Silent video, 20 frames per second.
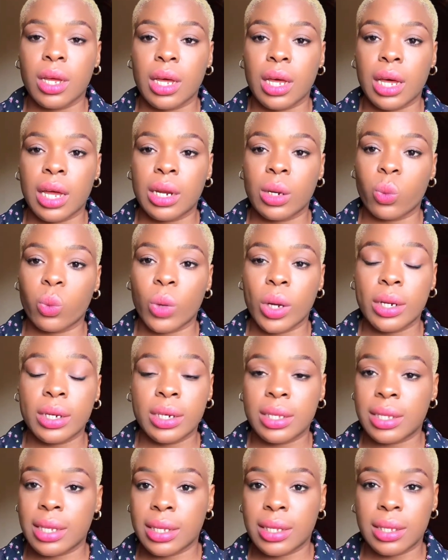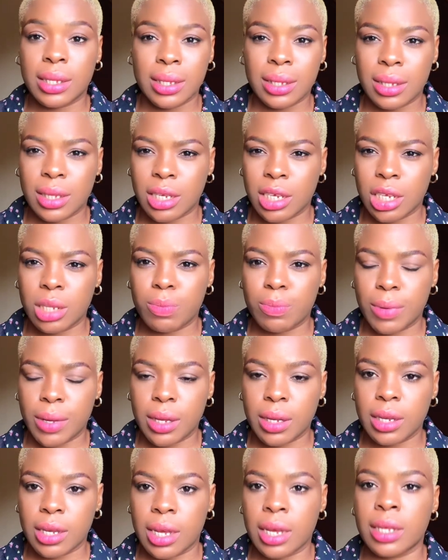And when it's a 6-digit
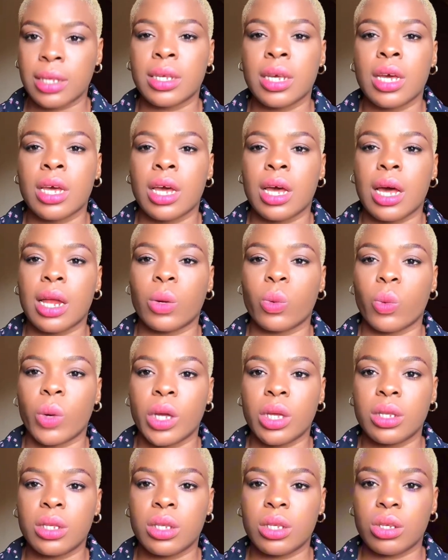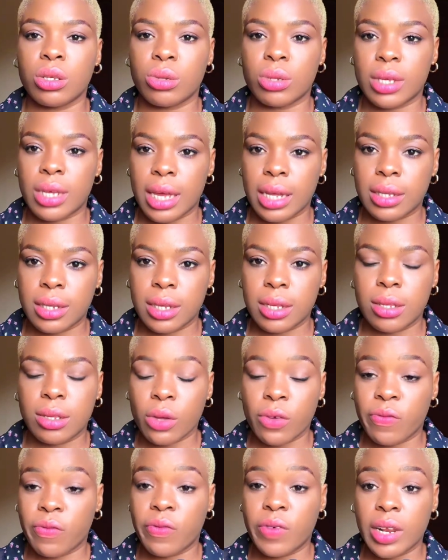PIN, yes, and when you get it,
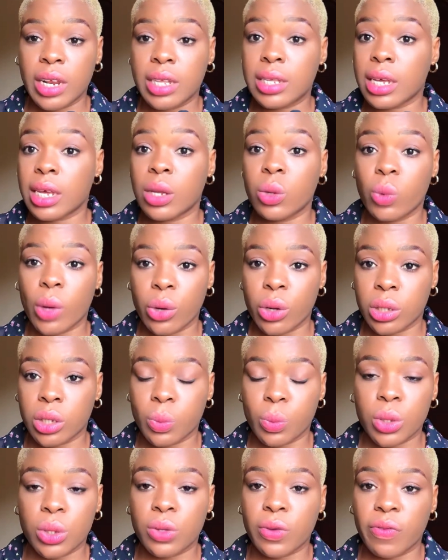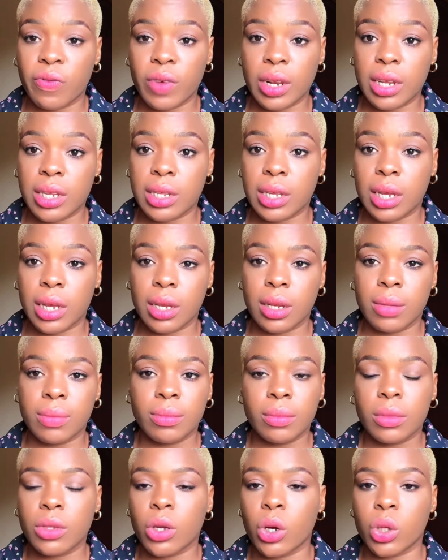you fill it in where you're supposed to fill it in,
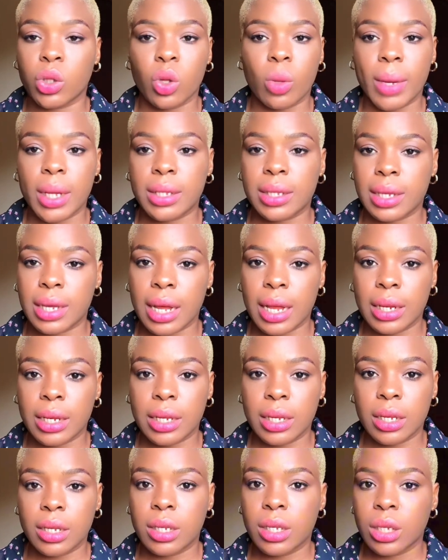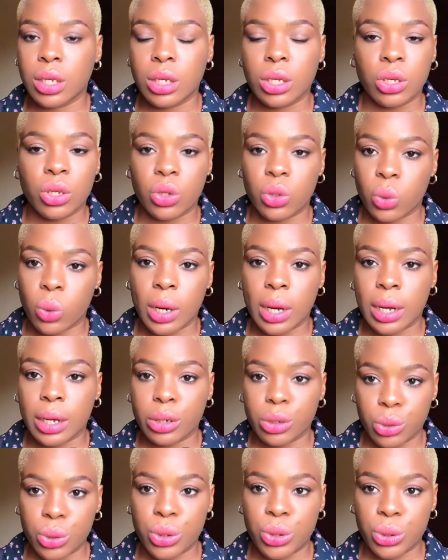automatically you are
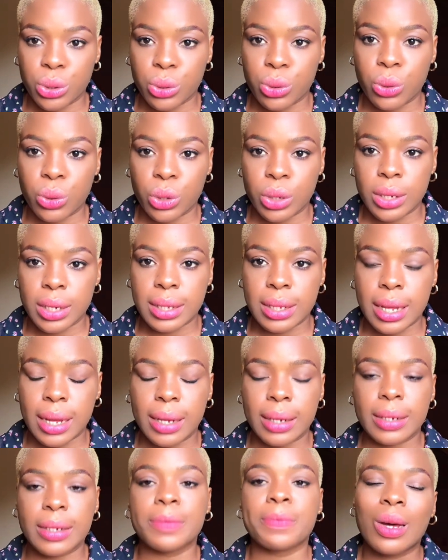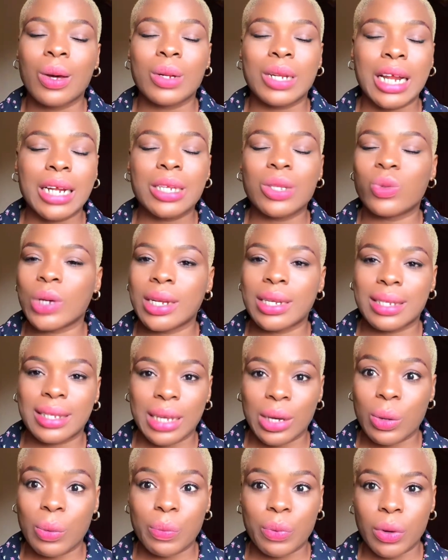good to go, you understand? That is where the
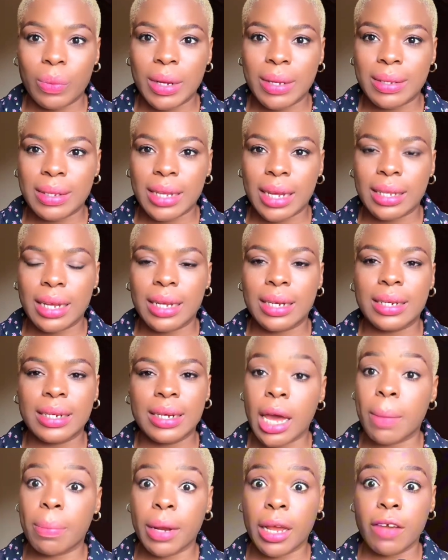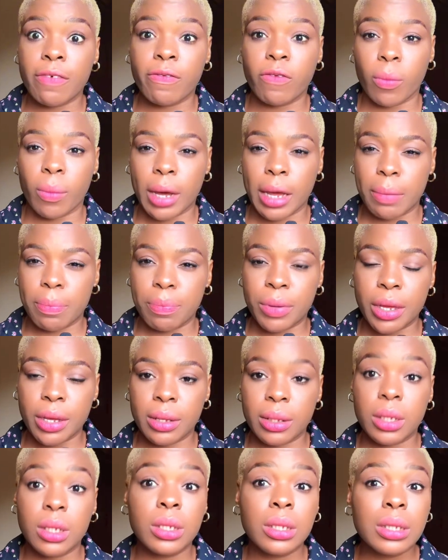second problem started. I applied for my
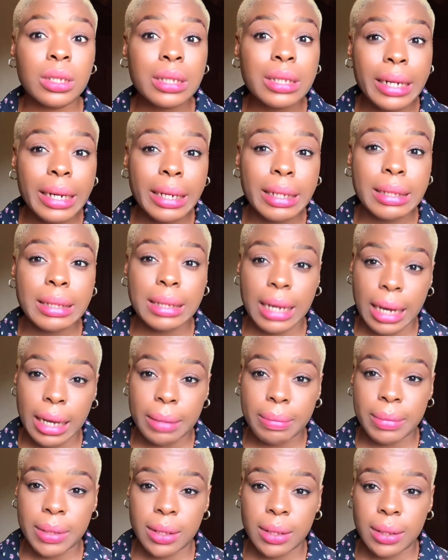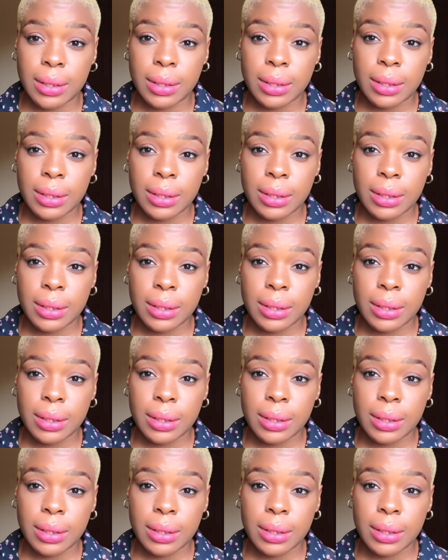PIN 3 times.